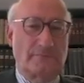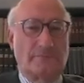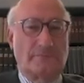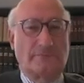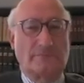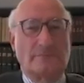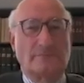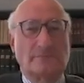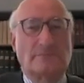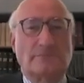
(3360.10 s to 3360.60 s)

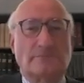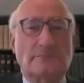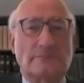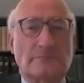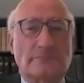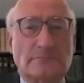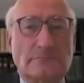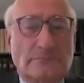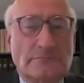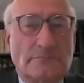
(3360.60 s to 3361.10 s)

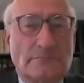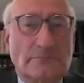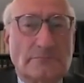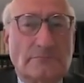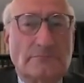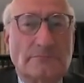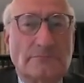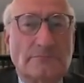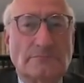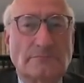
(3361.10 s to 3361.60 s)

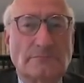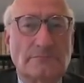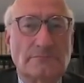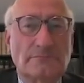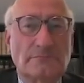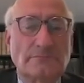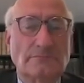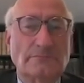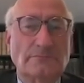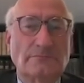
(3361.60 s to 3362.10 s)

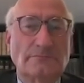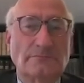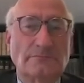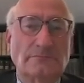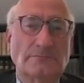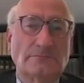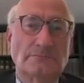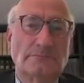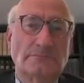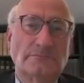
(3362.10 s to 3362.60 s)

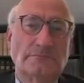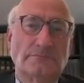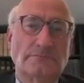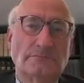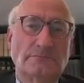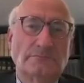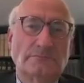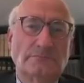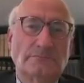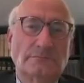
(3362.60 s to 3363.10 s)

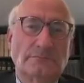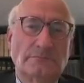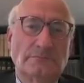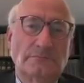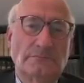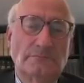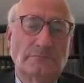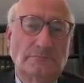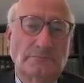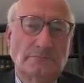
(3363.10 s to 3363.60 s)

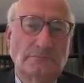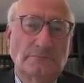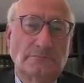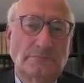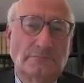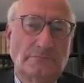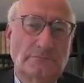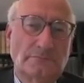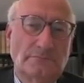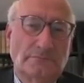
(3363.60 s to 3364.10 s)

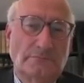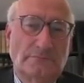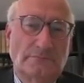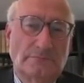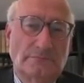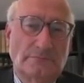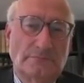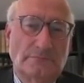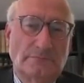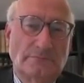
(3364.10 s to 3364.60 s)

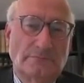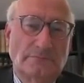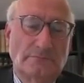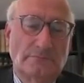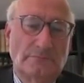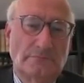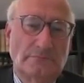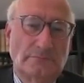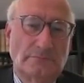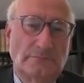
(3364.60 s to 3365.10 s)

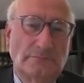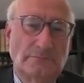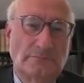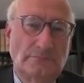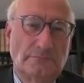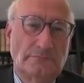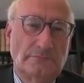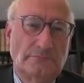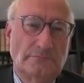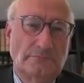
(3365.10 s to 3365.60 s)

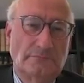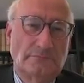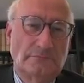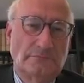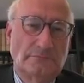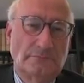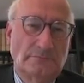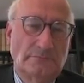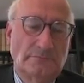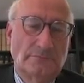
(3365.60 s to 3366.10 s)

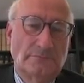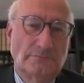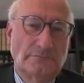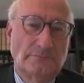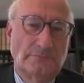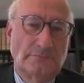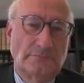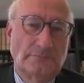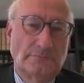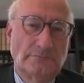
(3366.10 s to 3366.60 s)

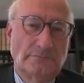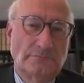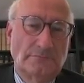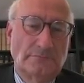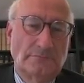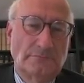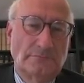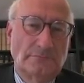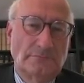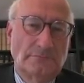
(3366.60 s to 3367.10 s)

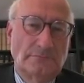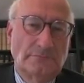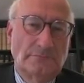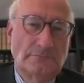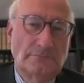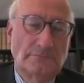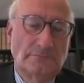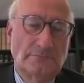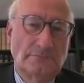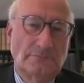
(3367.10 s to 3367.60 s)

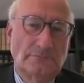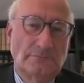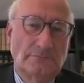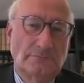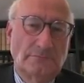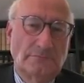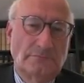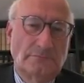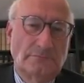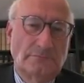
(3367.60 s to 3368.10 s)
(silent)